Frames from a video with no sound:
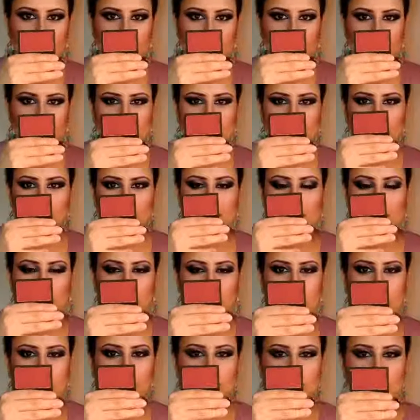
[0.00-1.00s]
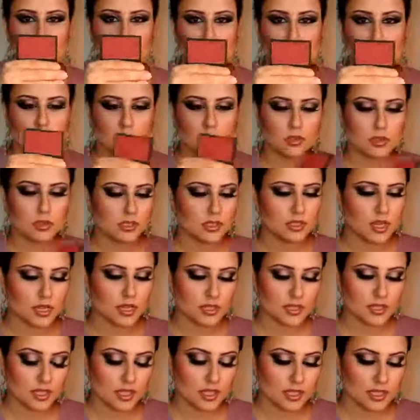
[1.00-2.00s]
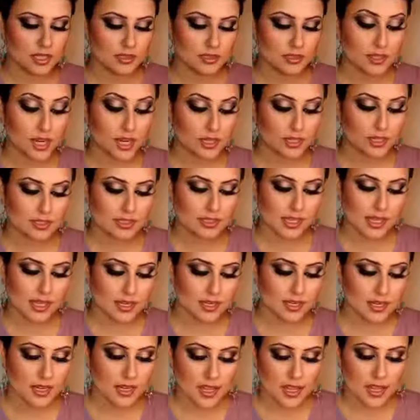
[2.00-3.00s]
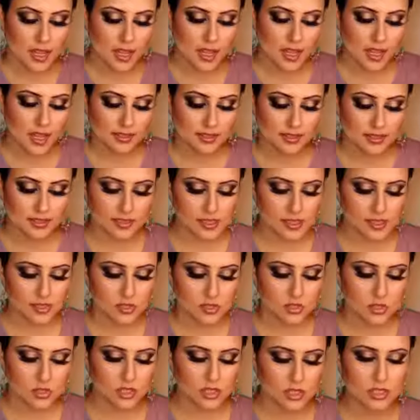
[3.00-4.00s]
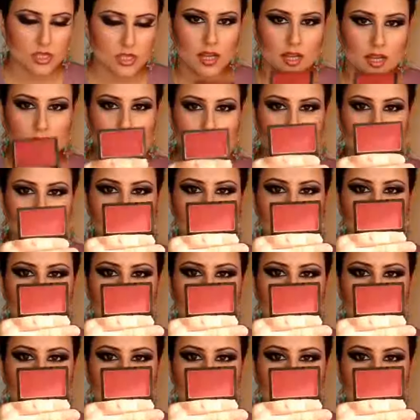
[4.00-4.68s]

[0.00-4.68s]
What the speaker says: and this looks beautiful on darker skin. And this is just a